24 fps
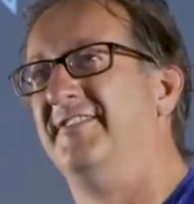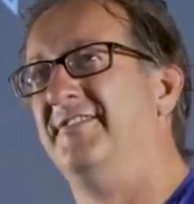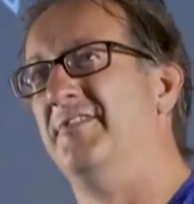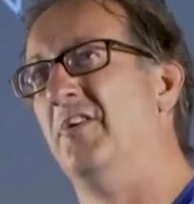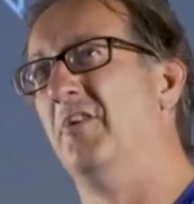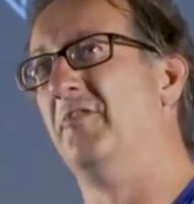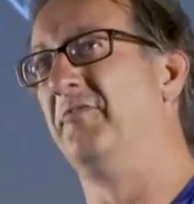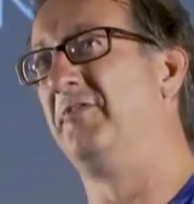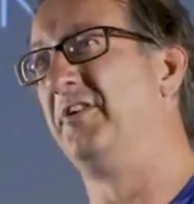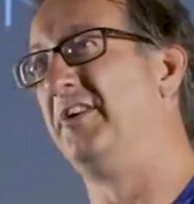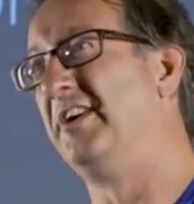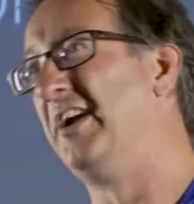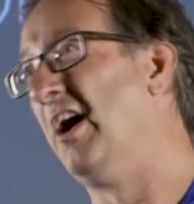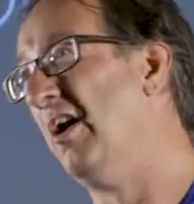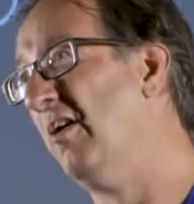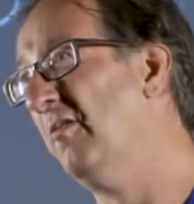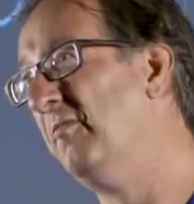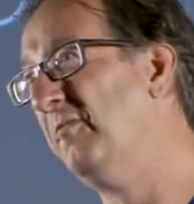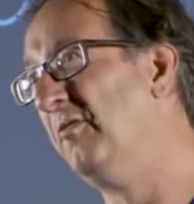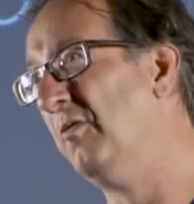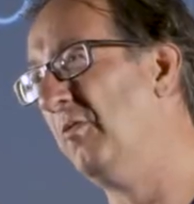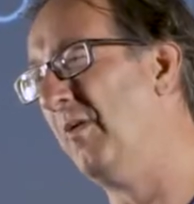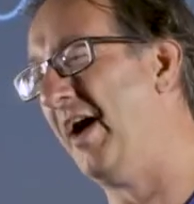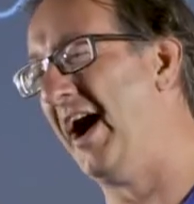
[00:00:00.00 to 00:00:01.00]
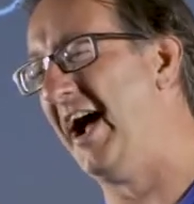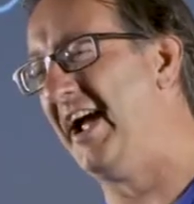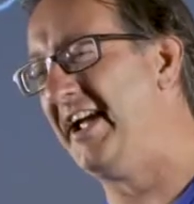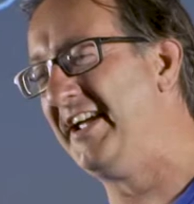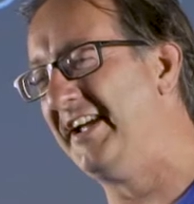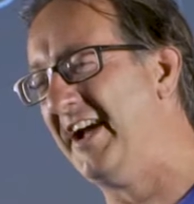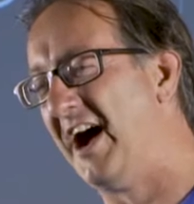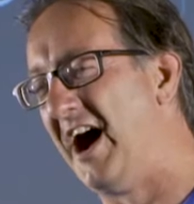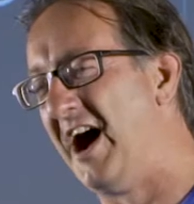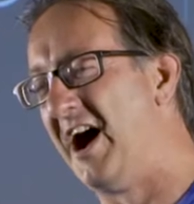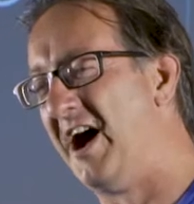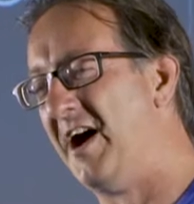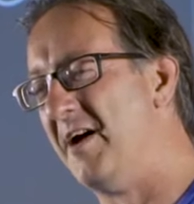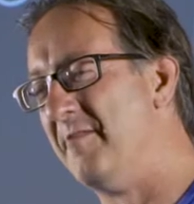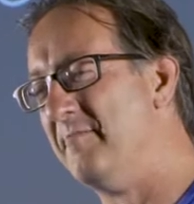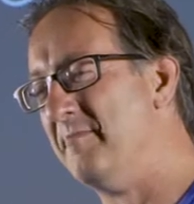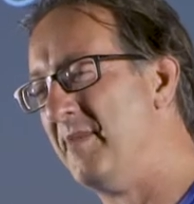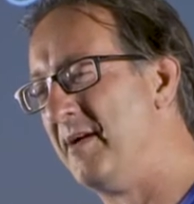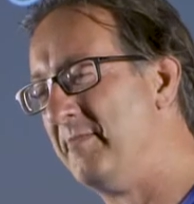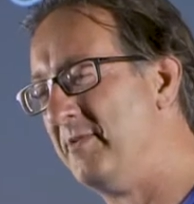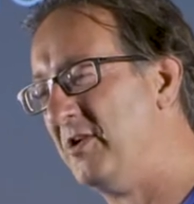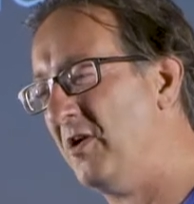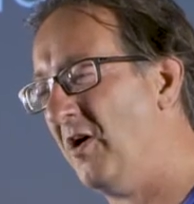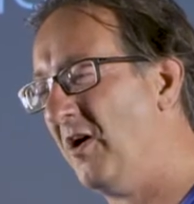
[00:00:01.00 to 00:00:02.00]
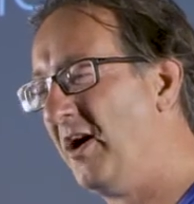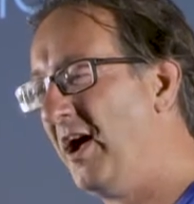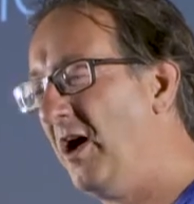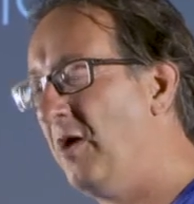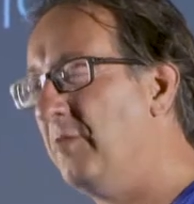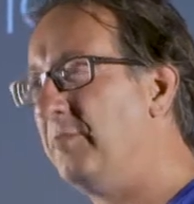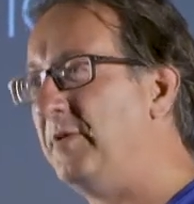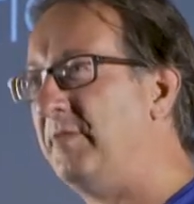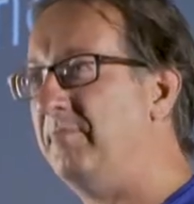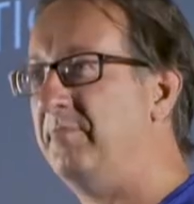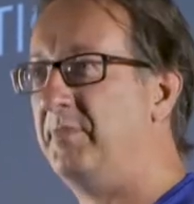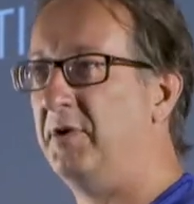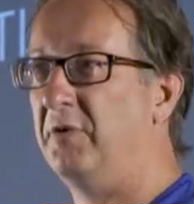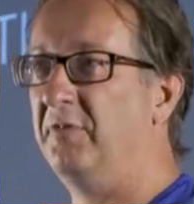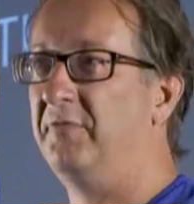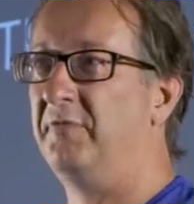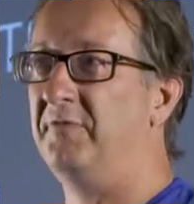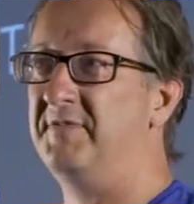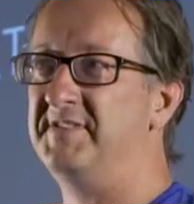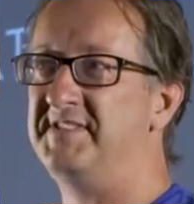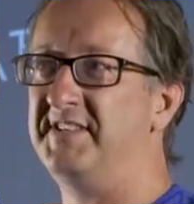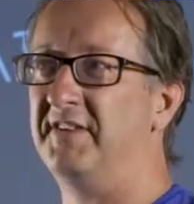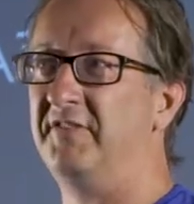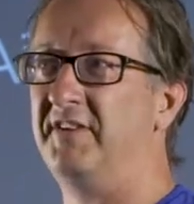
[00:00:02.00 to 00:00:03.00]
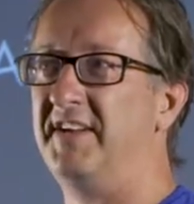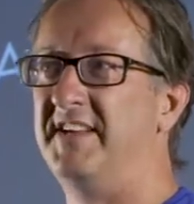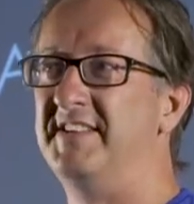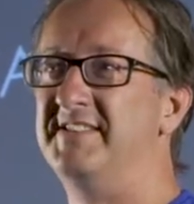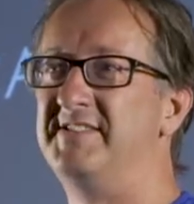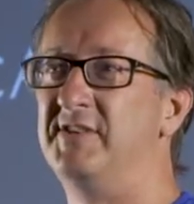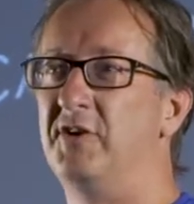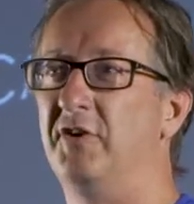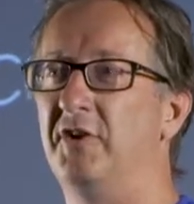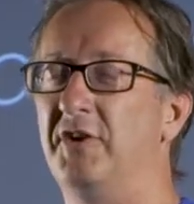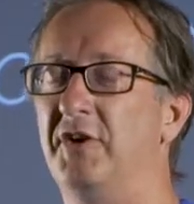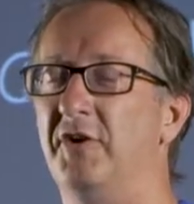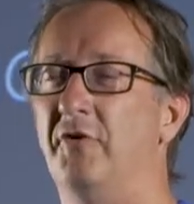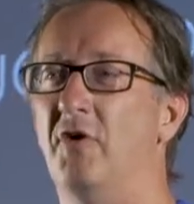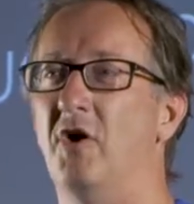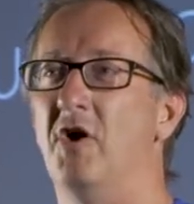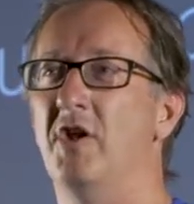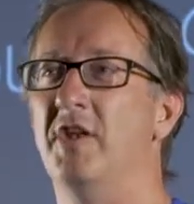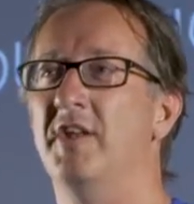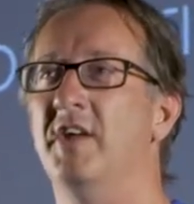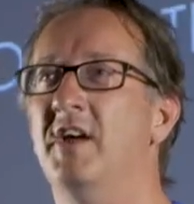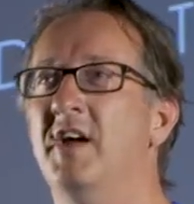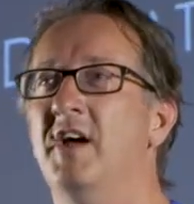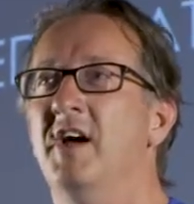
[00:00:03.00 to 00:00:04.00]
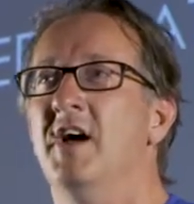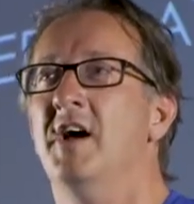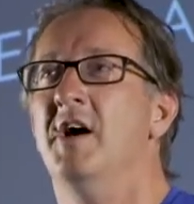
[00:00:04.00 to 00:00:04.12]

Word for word: not very helpful way, um, maybe not helping build resilience earlier on.